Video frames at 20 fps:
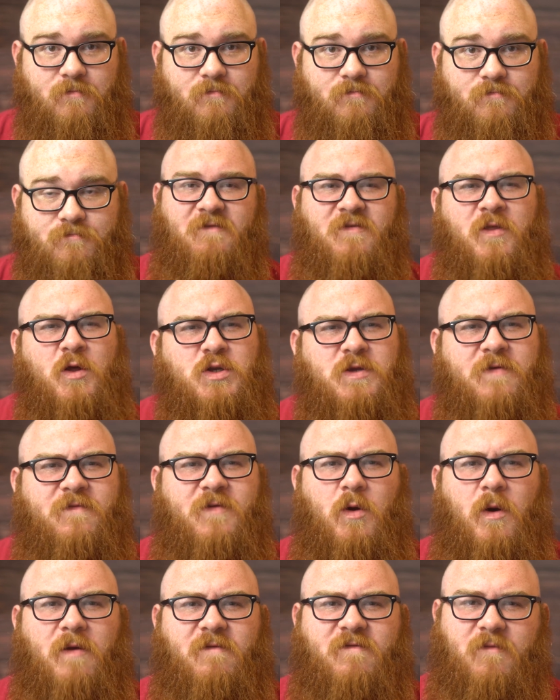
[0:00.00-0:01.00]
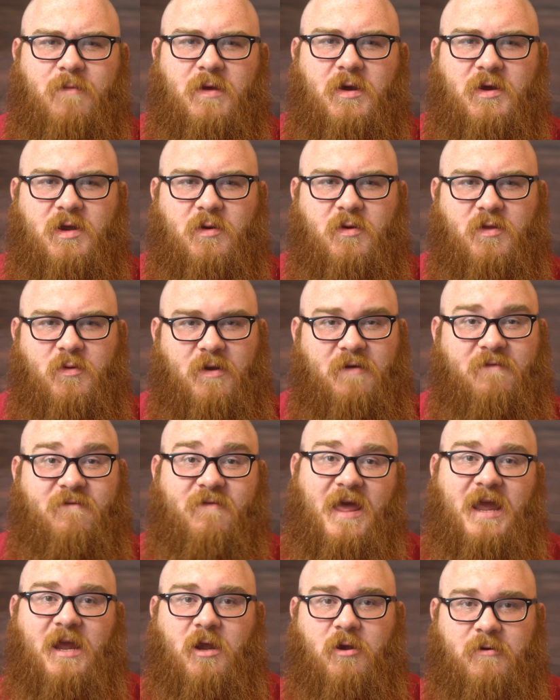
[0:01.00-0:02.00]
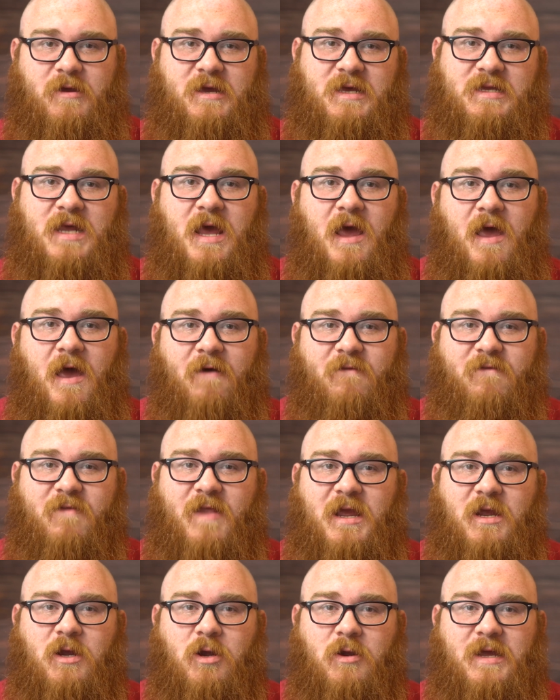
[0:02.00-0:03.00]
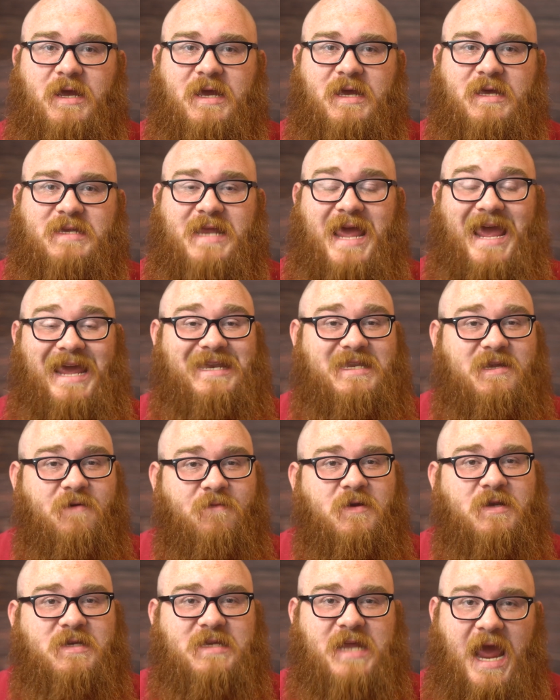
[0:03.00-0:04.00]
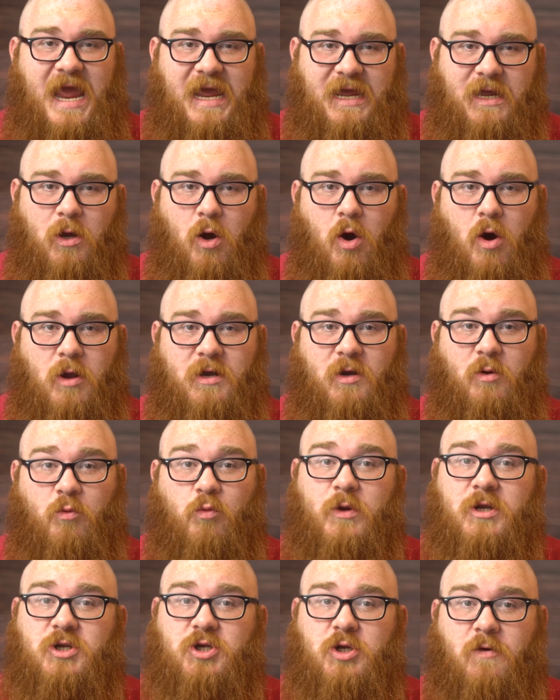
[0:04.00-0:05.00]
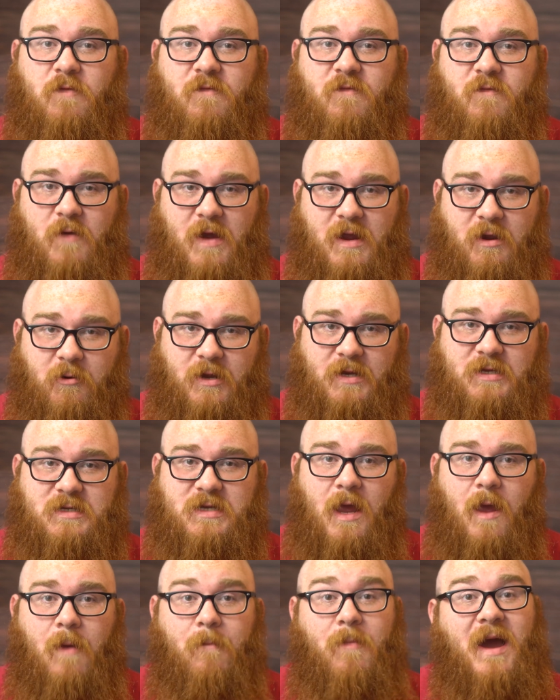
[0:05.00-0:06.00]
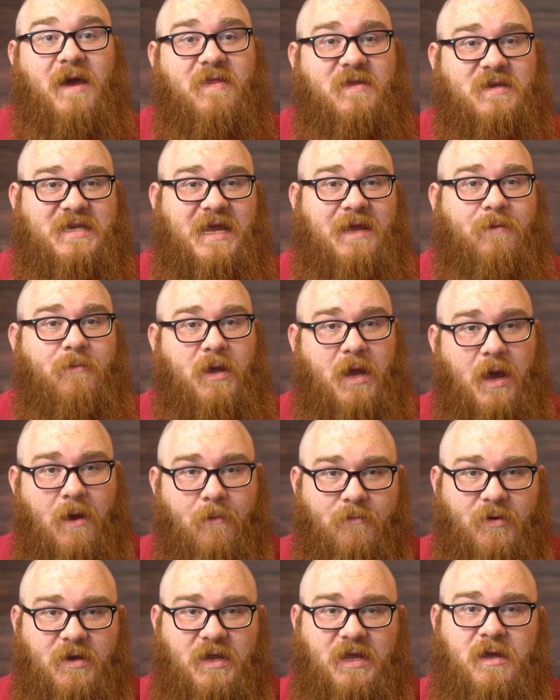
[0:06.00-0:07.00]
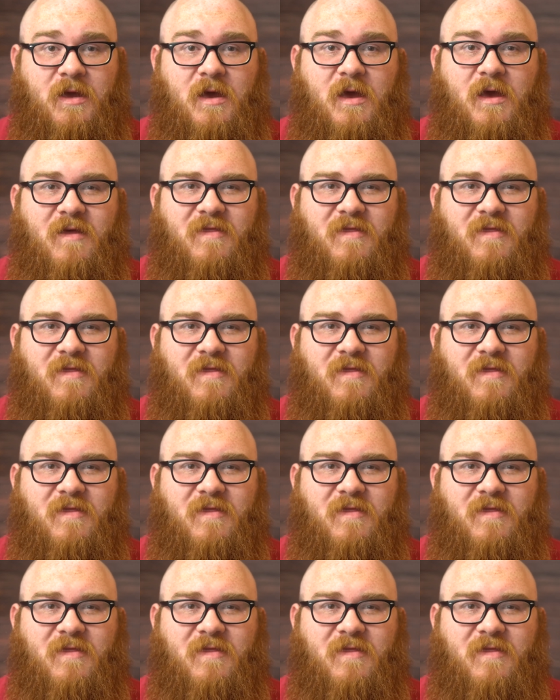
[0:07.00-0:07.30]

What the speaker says: For those of you unfamiliar with what a flanker is a different take on an original fragrance by the same company